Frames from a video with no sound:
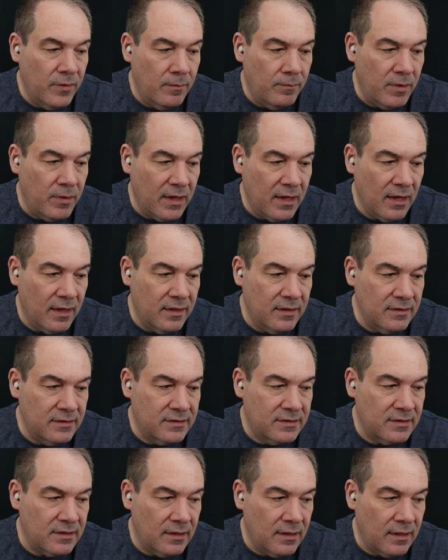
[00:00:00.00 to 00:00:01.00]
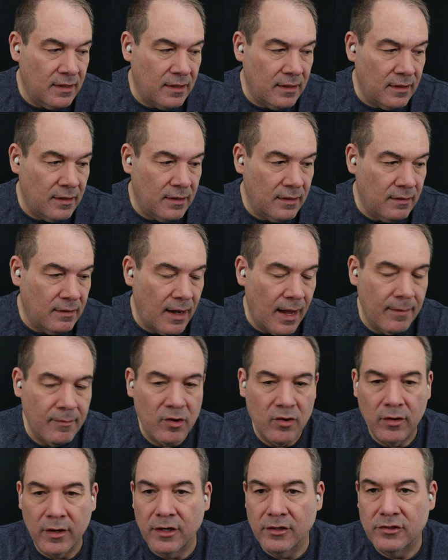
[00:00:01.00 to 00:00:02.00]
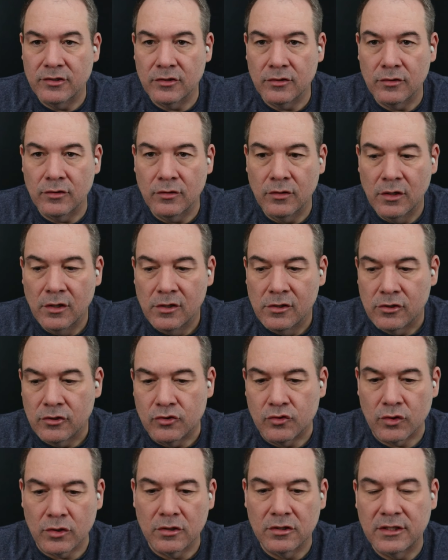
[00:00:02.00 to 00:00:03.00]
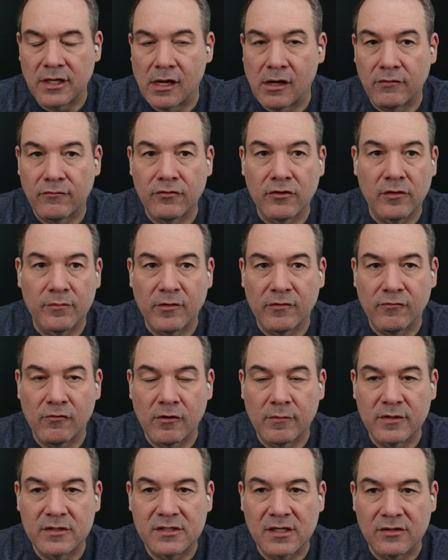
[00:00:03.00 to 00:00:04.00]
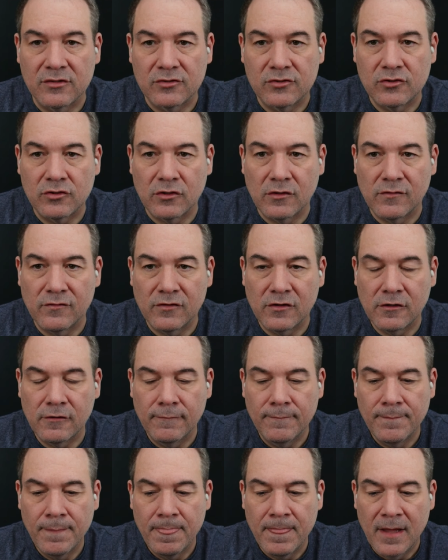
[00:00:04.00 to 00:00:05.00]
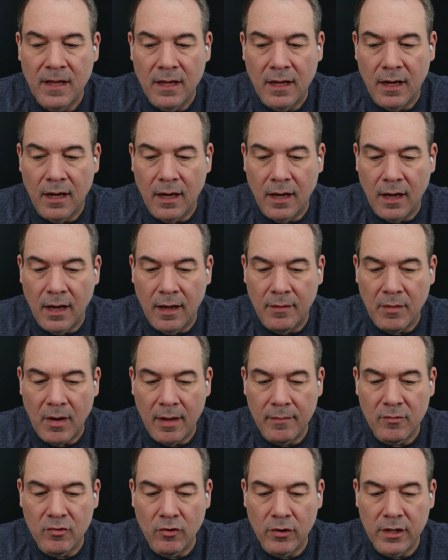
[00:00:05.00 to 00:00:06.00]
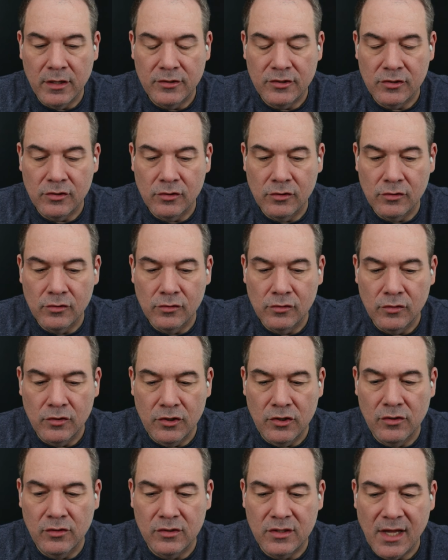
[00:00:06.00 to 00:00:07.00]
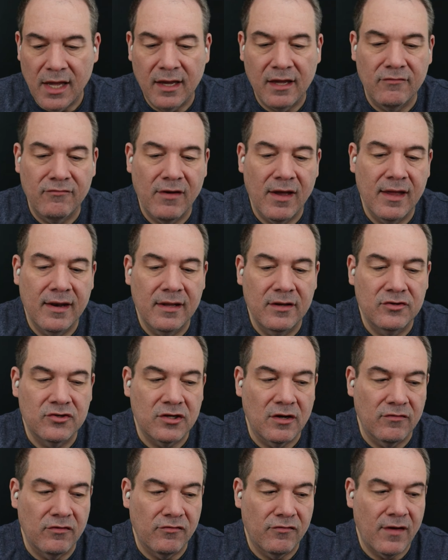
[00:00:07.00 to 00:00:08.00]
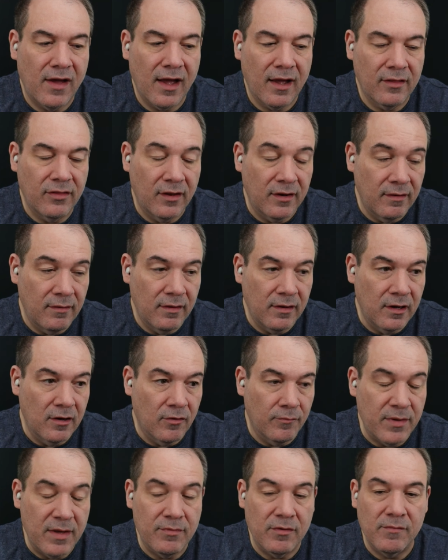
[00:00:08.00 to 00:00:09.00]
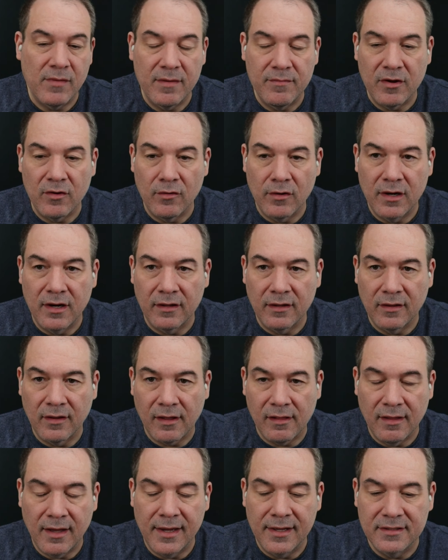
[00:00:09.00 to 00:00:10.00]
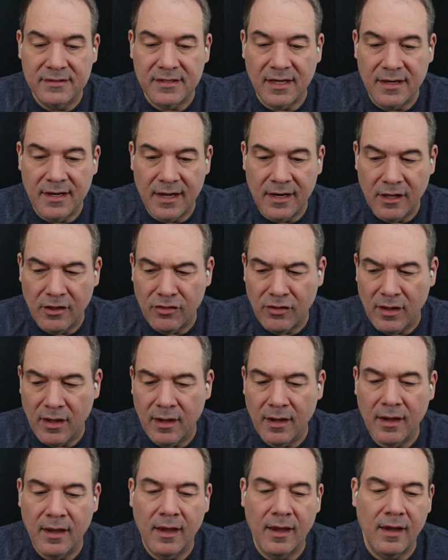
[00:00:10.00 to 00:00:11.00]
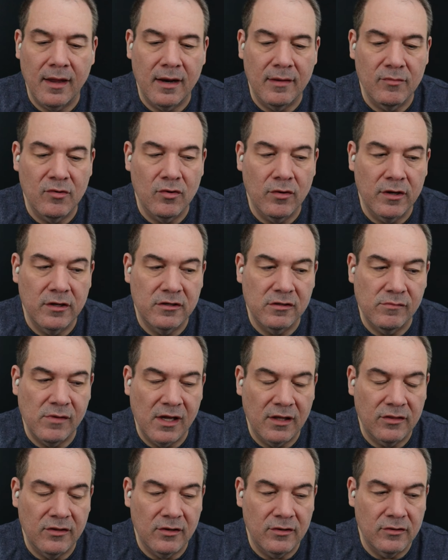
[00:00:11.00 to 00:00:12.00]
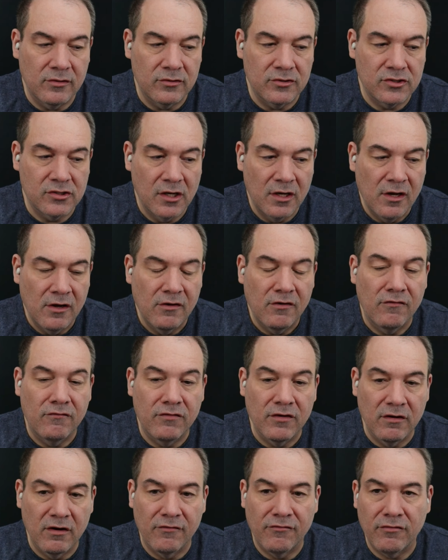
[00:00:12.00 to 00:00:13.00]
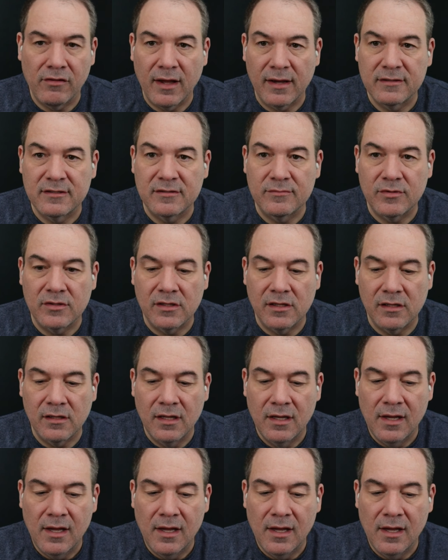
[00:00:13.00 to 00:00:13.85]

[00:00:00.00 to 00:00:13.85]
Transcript: Because I'm going to drill down for the performance on the server. I'm going to take advantage of the fact that people might be running the clients on anything, and I'm going to make those very flexible.